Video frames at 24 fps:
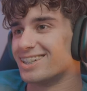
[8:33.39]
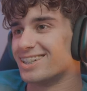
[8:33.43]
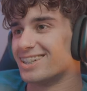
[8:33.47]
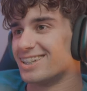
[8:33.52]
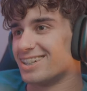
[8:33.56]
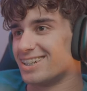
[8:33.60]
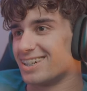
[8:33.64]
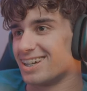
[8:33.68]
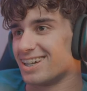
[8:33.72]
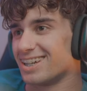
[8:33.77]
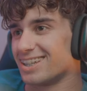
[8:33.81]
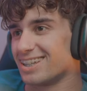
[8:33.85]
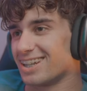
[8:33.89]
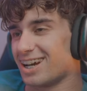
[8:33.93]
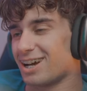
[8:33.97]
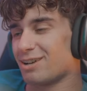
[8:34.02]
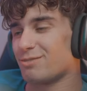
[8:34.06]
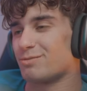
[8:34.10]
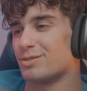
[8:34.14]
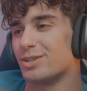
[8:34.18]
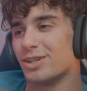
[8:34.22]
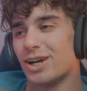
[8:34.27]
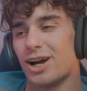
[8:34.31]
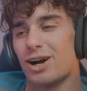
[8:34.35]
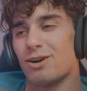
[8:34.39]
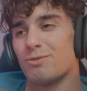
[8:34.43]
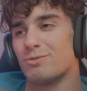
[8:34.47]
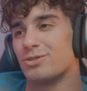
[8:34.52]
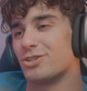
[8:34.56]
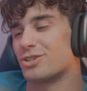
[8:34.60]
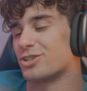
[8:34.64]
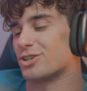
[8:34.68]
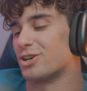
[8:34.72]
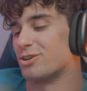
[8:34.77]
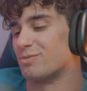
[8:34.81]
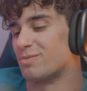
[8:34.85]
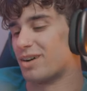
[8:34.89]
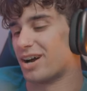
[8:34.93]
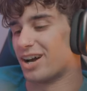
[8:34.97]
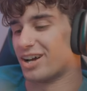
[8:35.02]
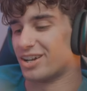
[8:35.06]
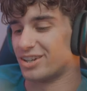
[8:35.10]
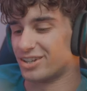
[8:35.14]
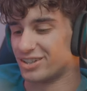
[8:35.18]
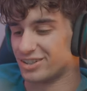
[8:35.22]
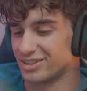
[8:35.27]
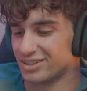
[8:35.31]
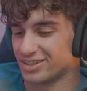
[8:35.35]
And I'd be, I'll be so mad,
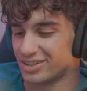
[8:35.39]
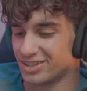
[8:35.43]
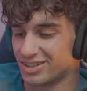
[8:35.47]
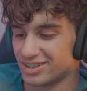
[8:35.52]
dude.